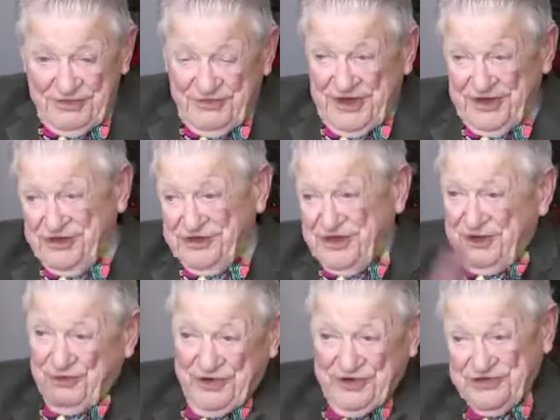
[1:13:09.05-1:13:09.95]
The fact is,
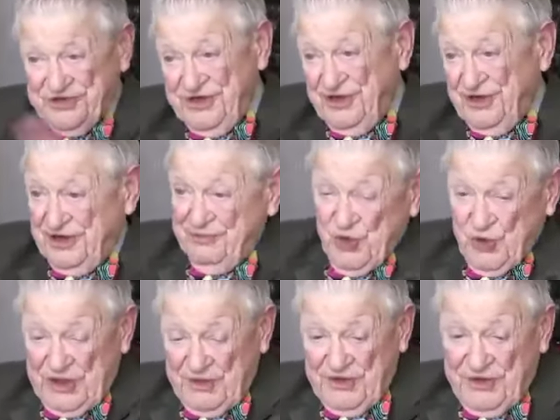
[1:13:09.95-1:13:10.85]
I raised the darn
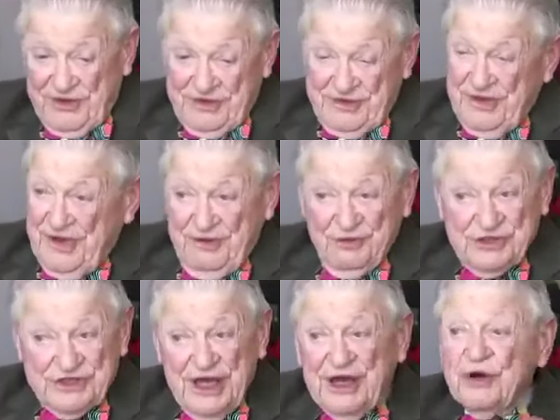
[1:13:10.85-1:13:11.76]
board because I
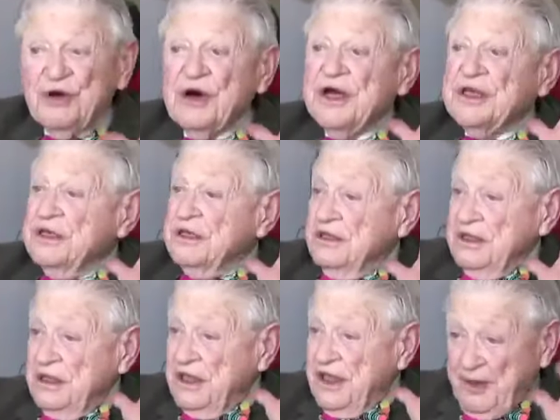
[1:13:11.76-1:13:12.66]
wish now I had uh,
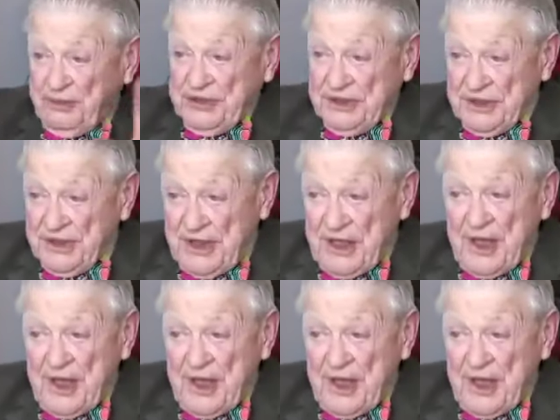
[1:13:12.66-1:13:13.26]
kept it.